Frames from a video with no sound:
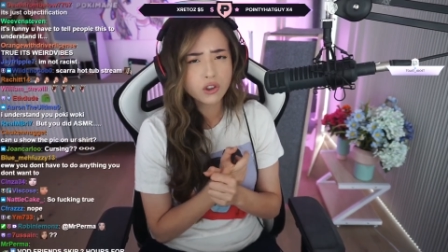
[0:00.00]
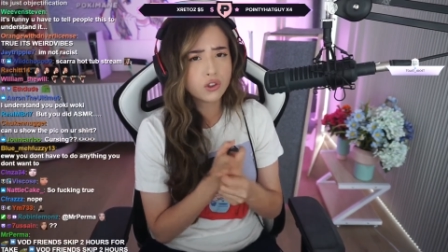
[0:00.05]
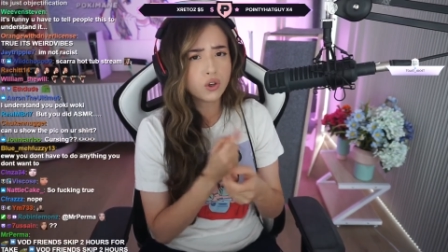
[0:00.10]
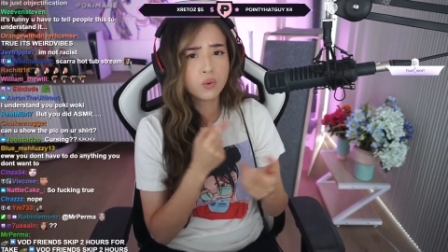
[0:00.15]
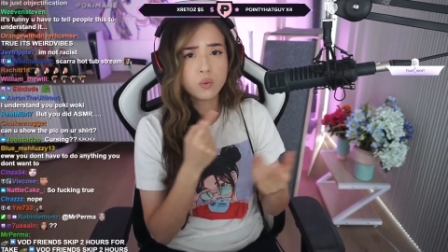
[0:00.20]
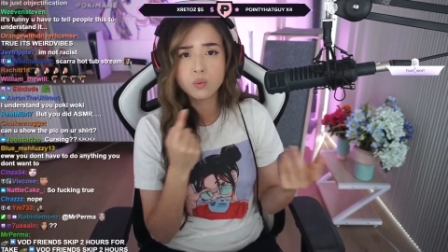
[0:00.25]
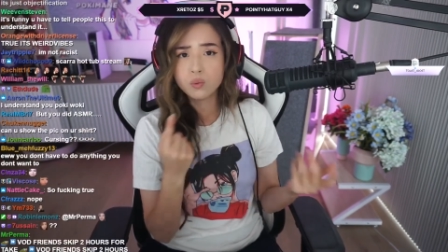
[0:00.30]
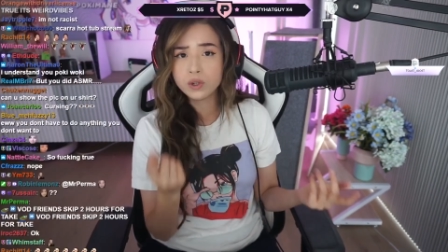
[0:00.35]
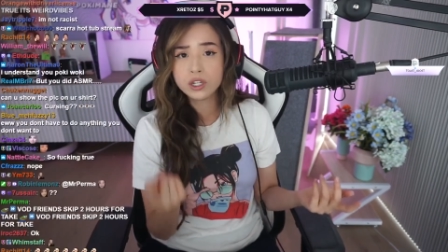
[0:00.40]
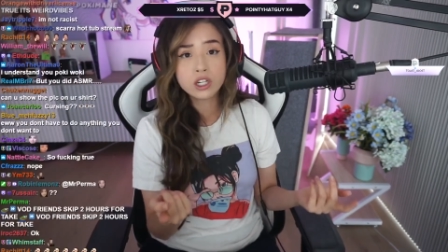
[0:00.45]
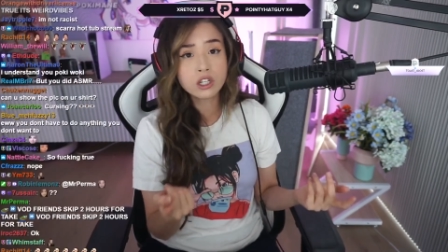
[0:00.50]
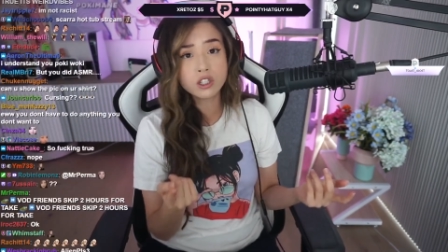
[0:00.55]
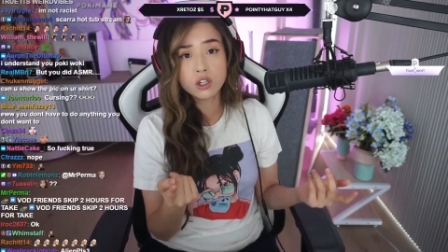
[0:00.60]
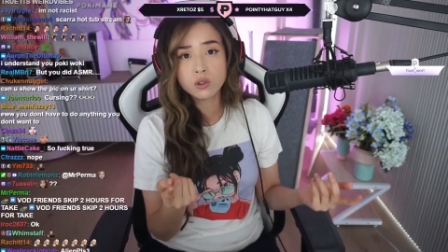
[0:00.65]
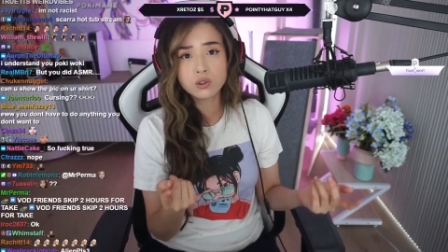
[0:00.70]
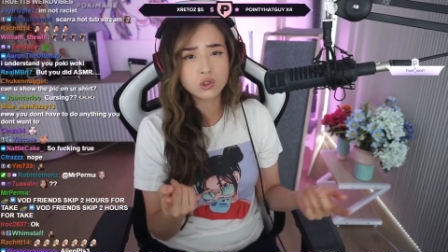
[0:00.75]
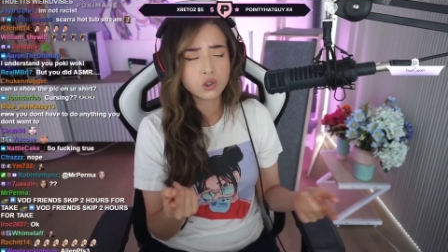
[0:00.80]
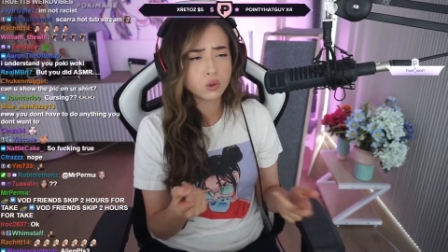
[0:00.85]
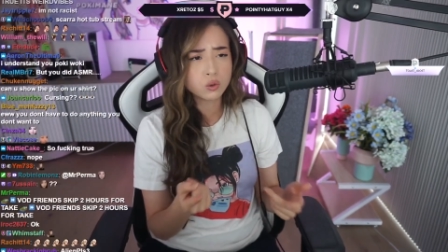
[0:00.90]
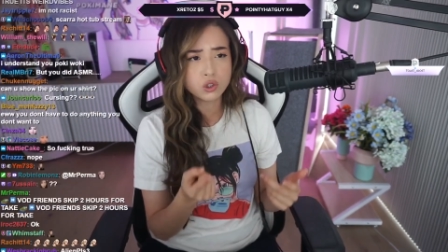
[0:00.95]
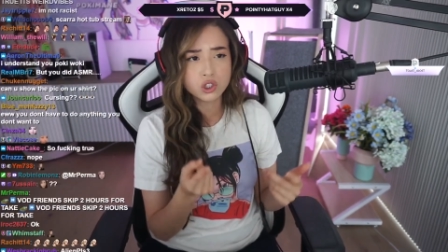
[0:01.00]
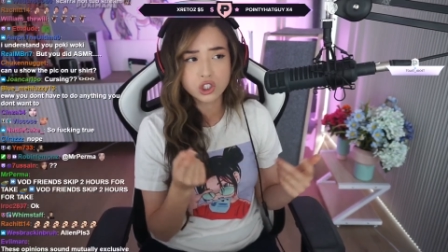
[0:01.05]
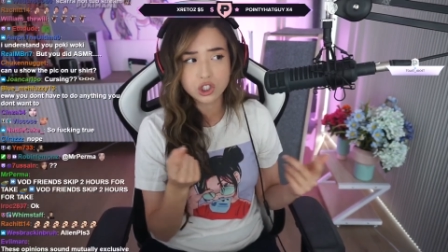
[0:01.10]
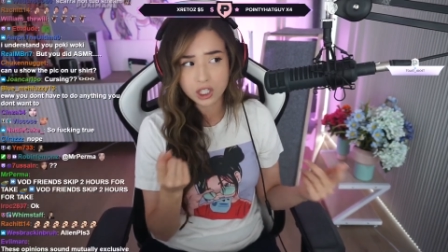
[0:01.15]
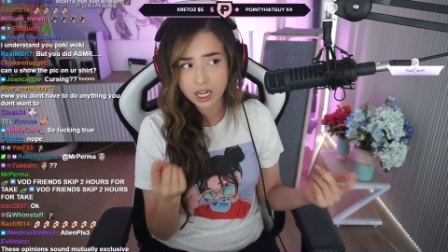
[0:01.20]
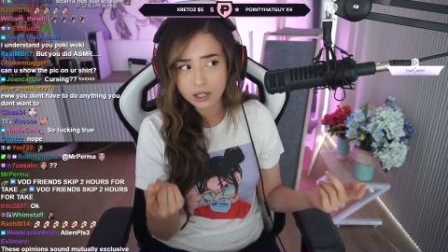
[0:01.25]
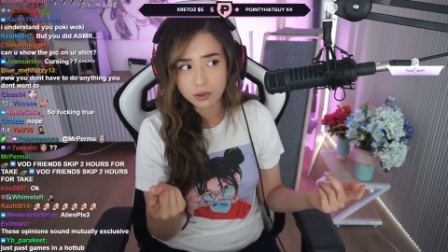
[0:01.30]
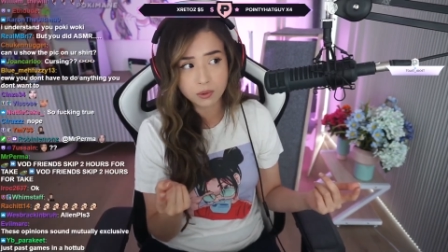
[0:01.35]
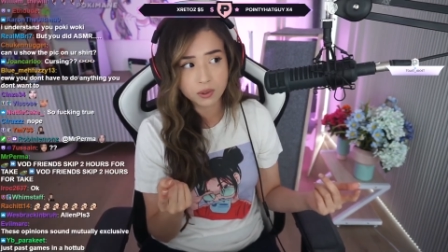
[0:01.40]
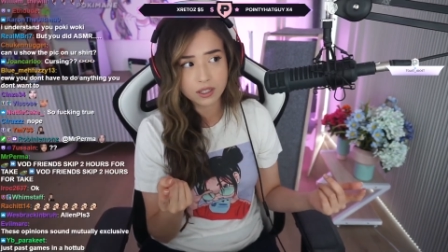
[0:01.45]
the weirdos who
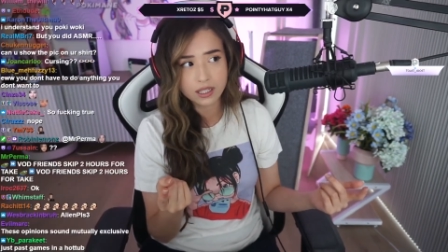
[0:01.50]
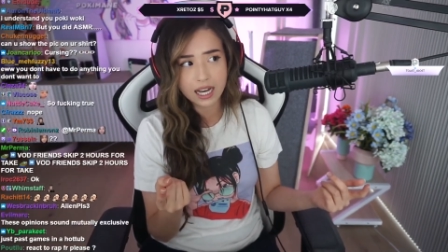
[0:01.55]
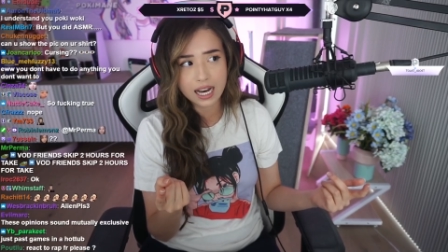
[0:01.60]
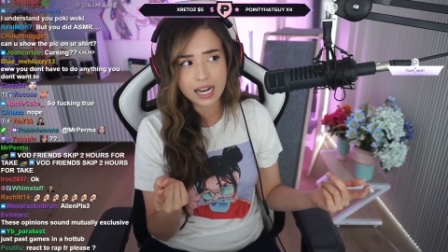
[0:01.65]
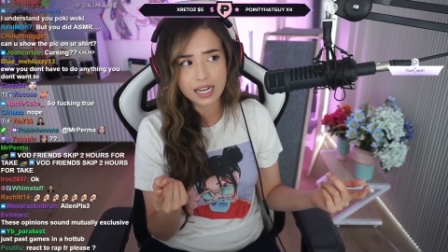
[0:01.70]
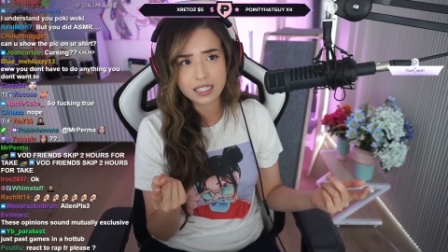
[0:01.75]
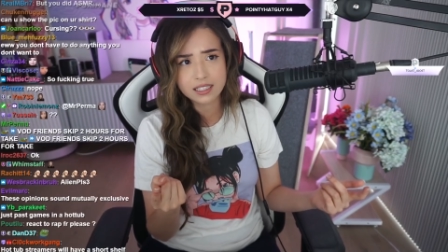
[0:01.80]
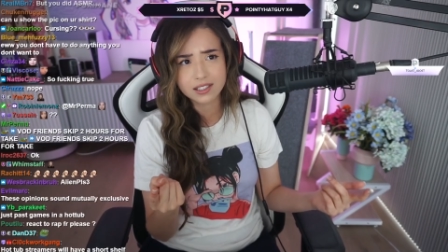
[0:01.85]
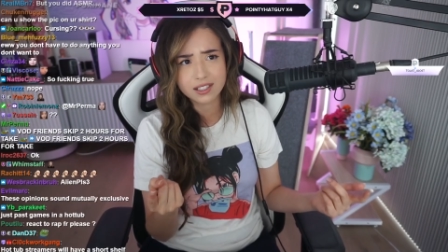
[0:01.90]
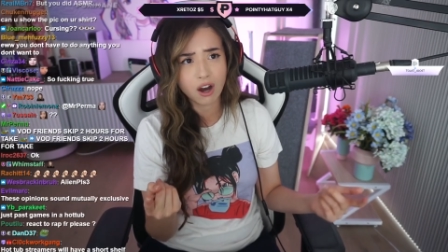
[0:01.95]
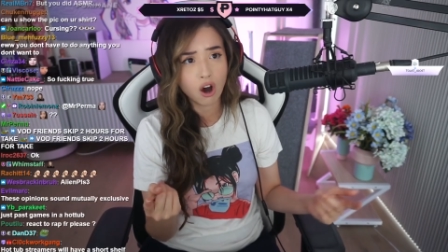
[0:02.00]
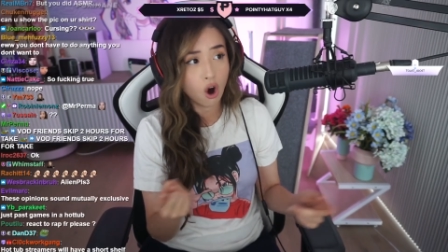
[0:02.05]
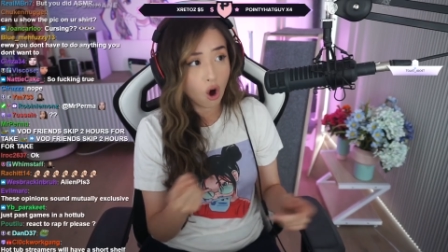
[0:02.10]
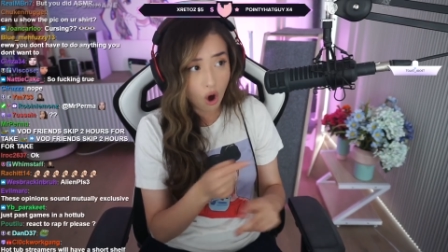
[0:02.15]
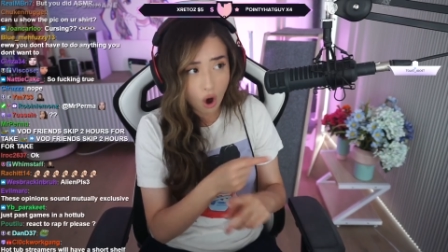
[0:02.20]
generalize